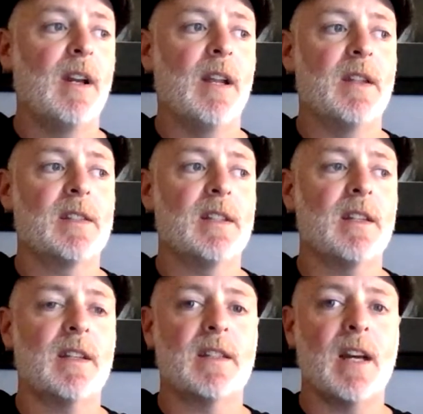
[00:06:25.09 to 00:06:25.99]
And there's
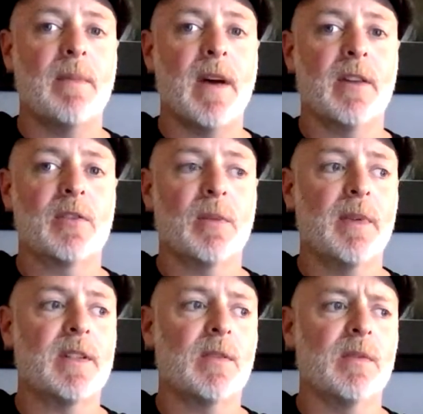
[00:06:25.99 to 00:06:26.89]
another guitar part on top of
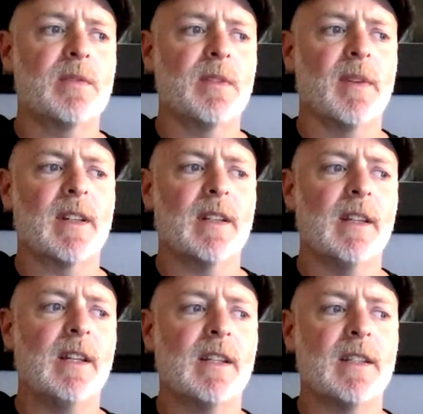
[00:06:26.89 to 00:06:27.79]
these chords, sort of like a
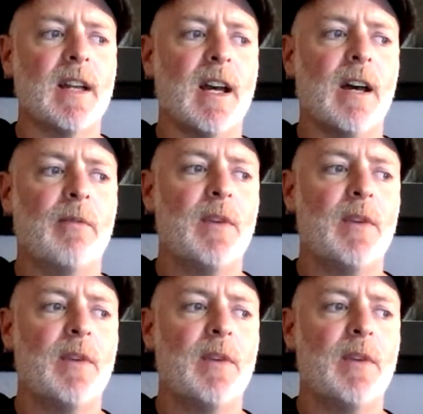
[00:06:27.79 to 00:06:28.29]
lead guitar,